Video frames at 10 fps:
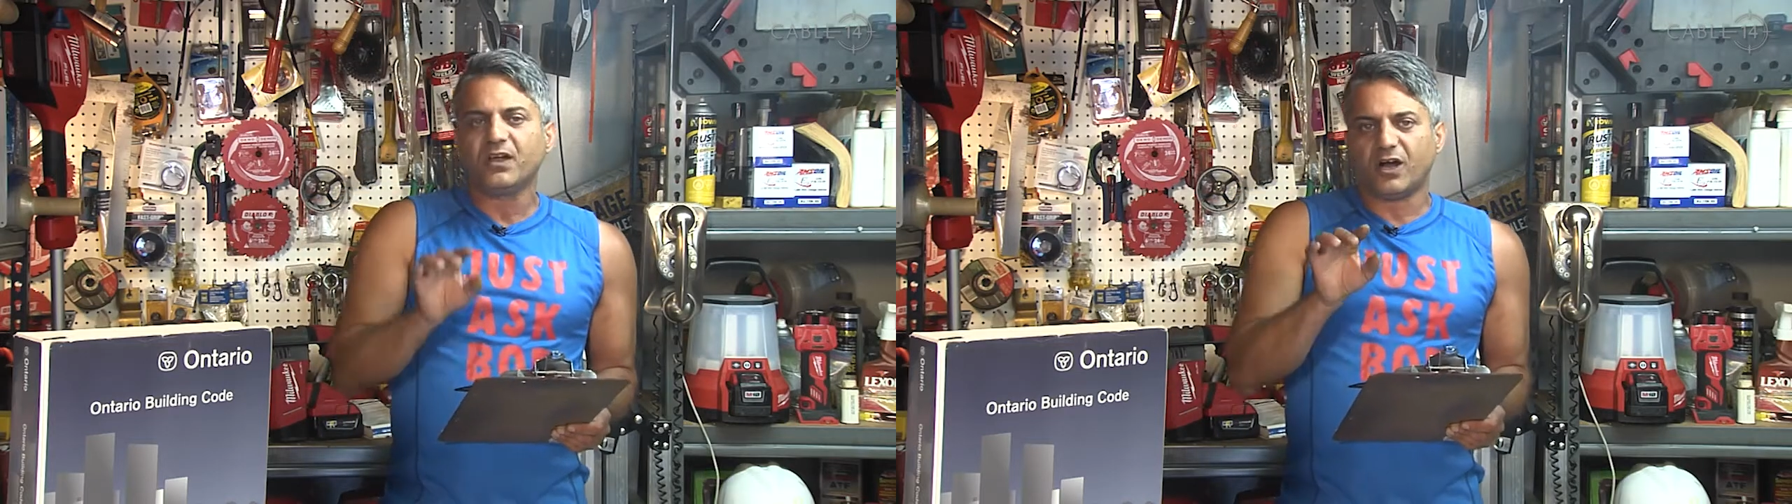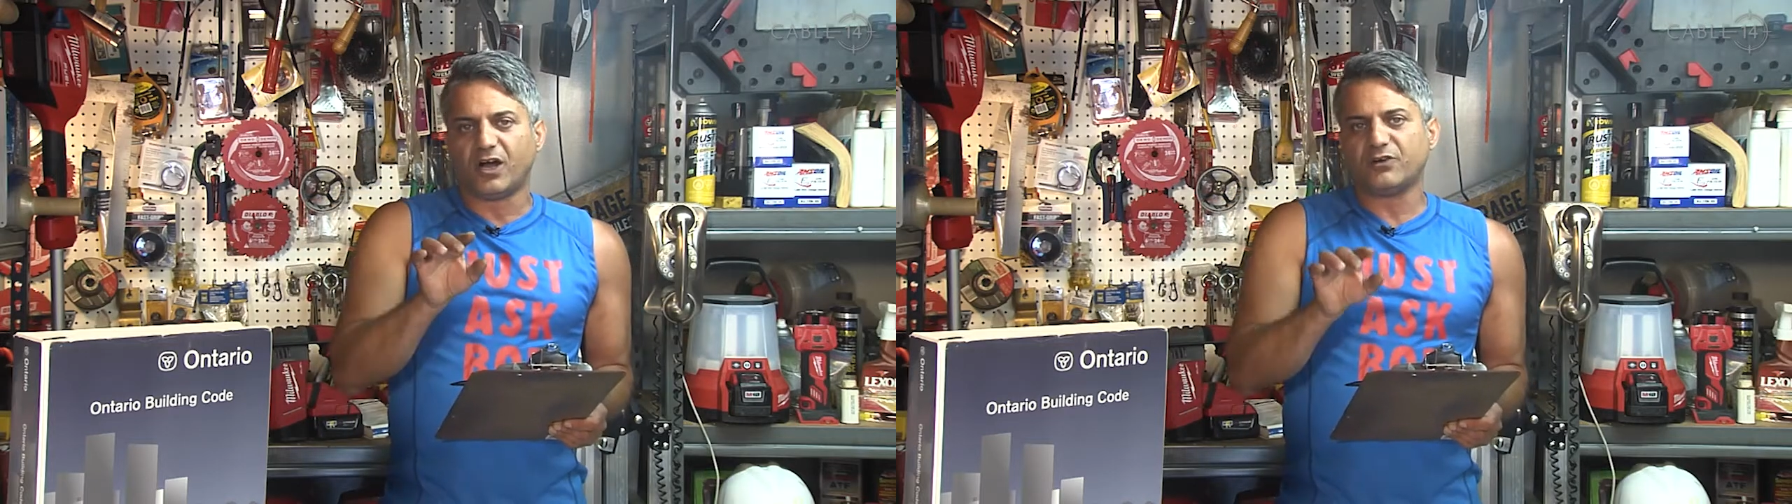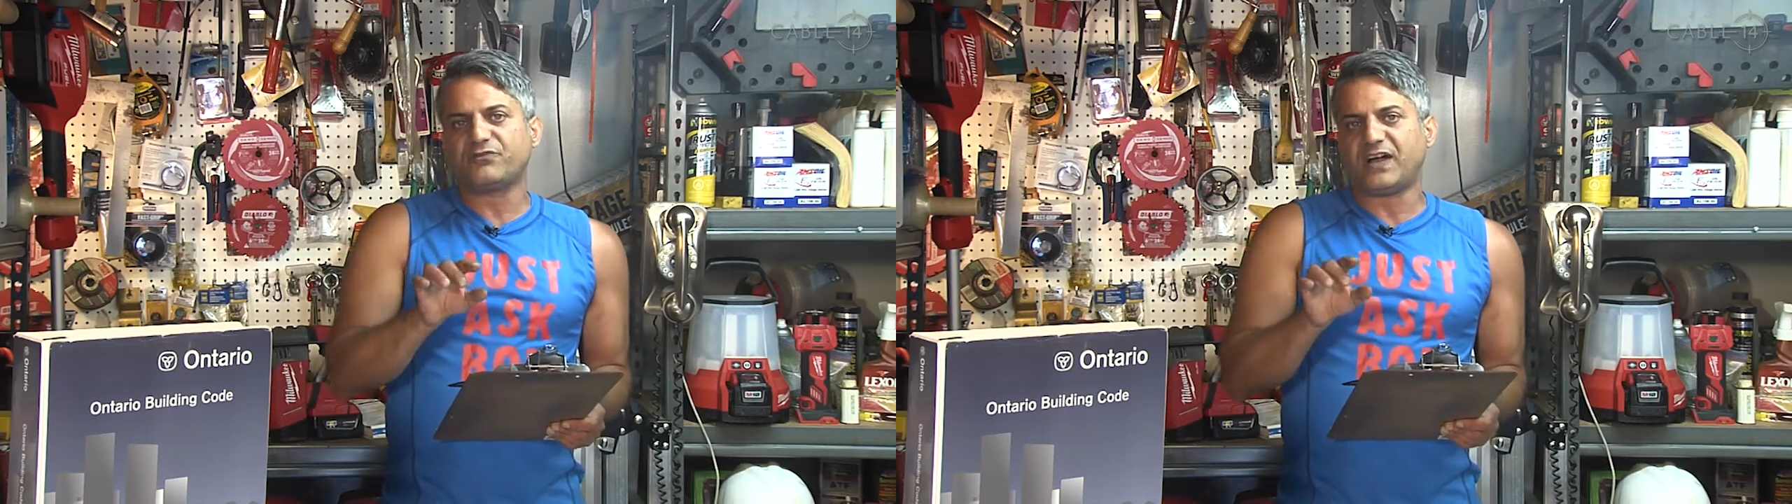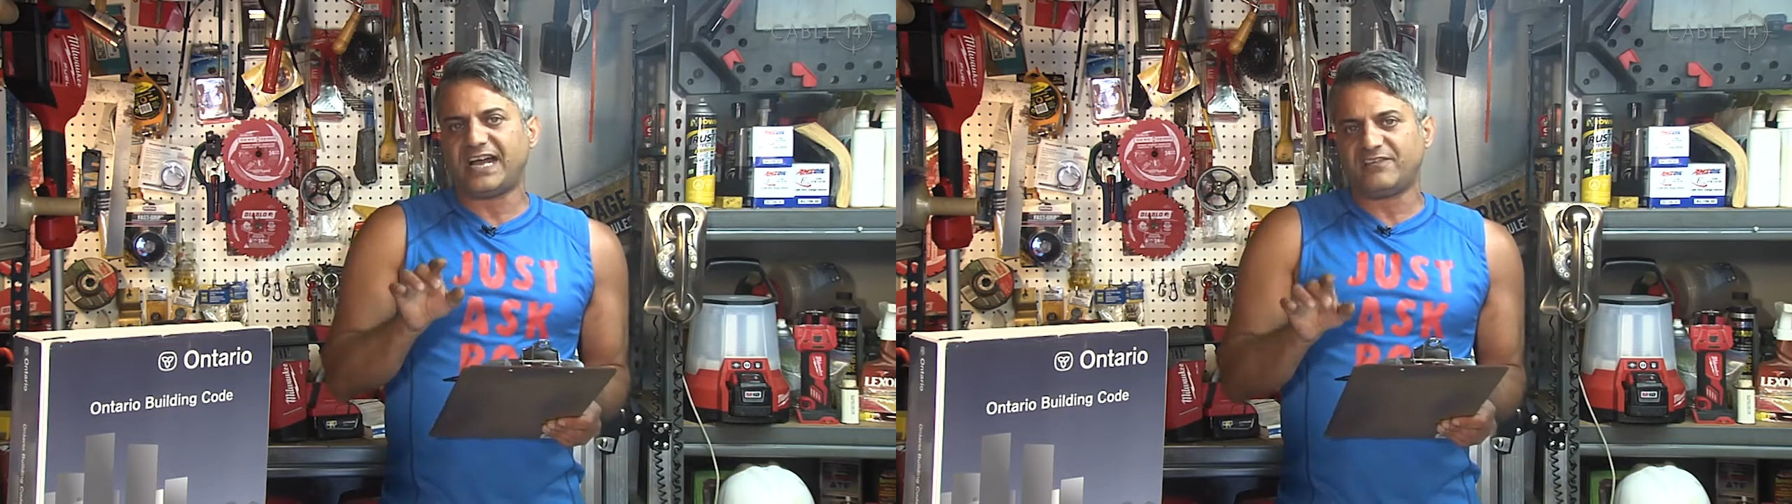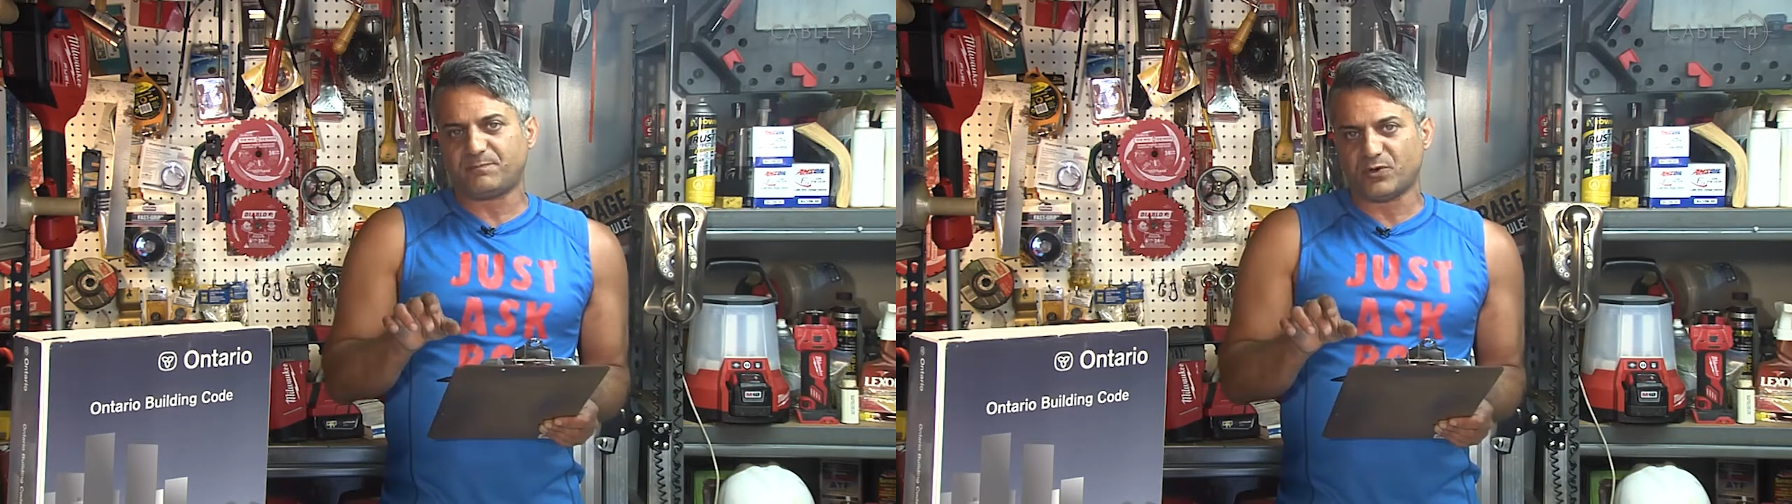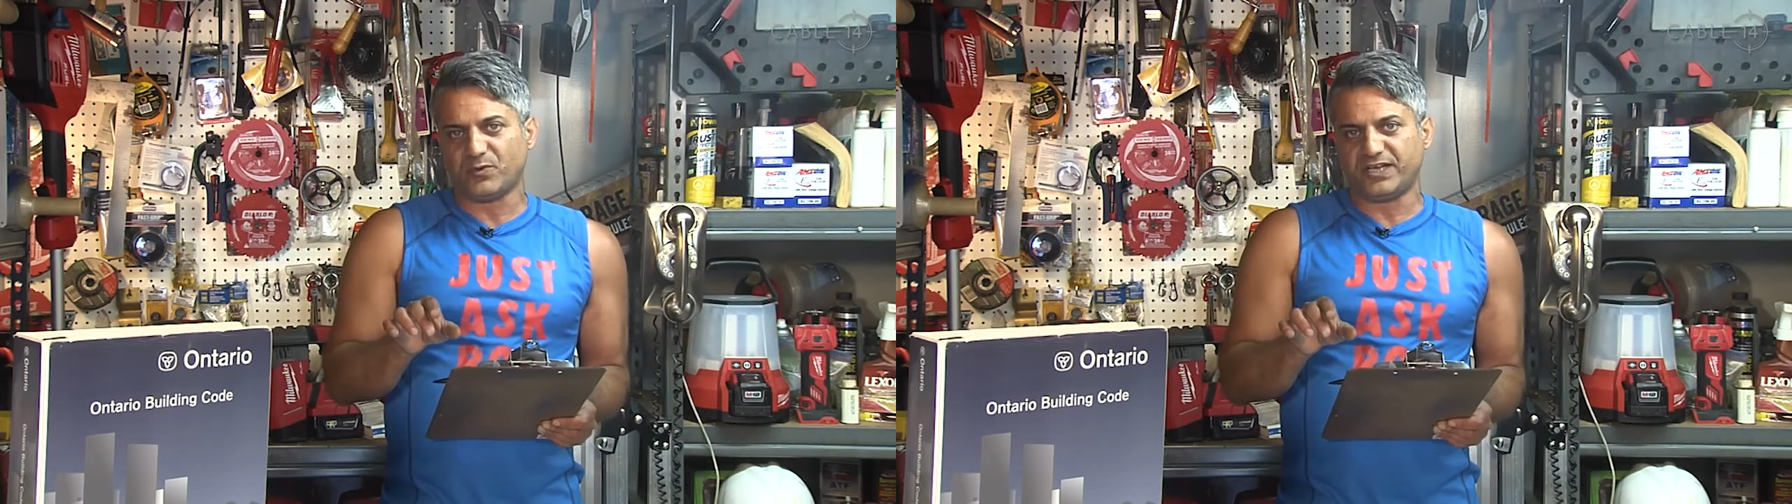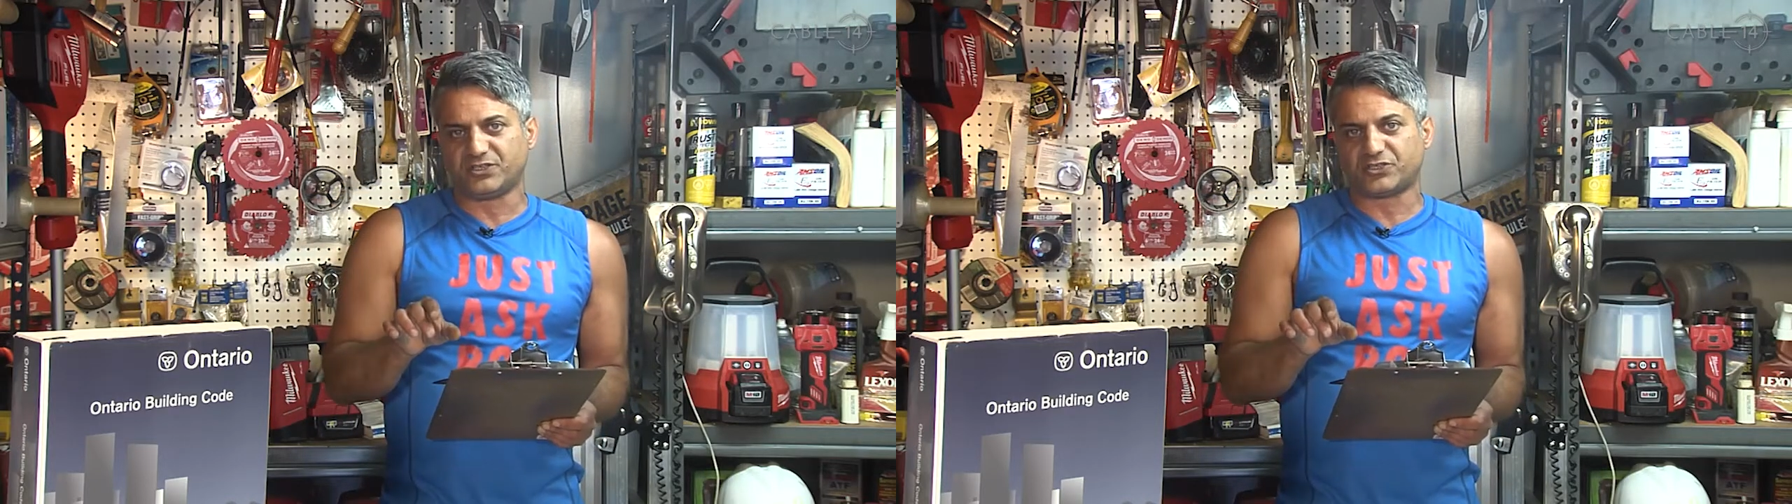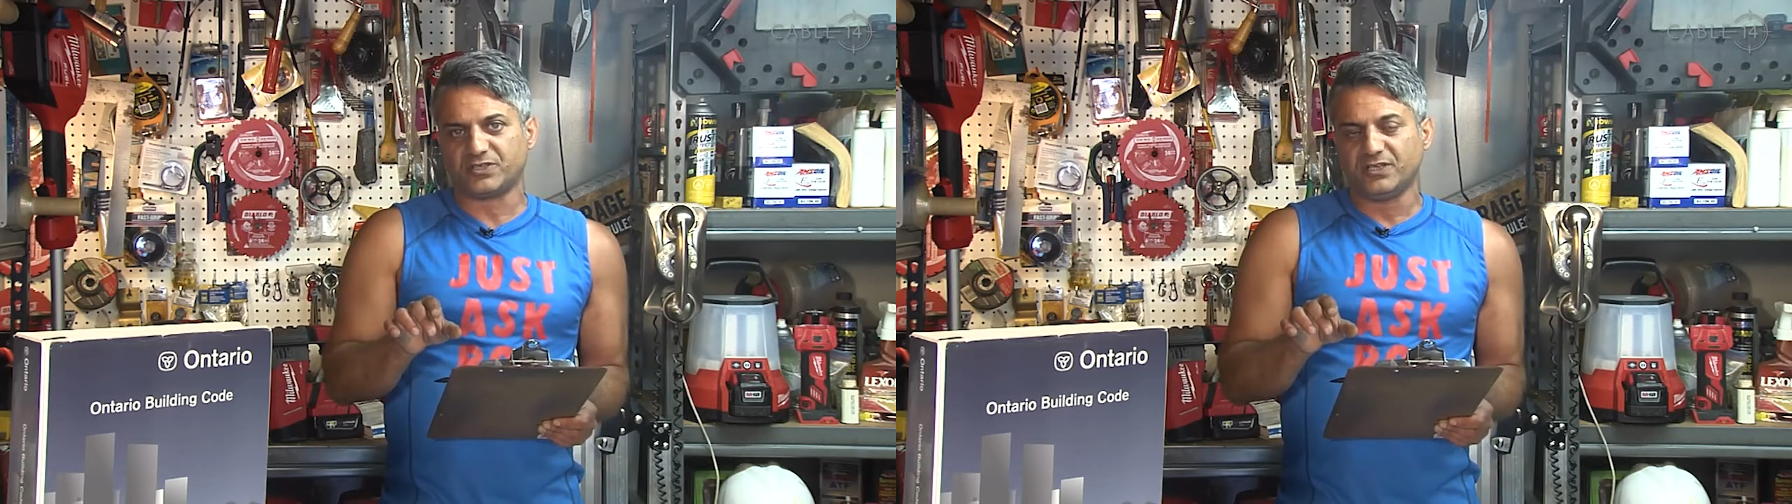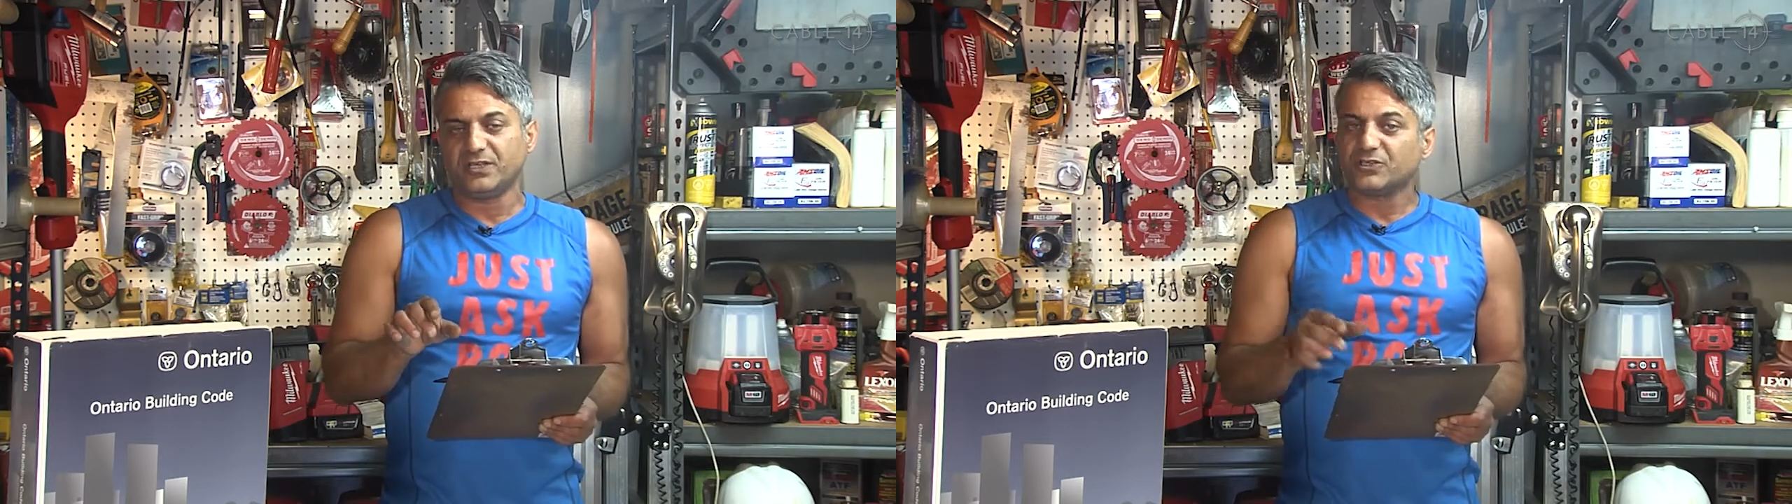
R5 per inch.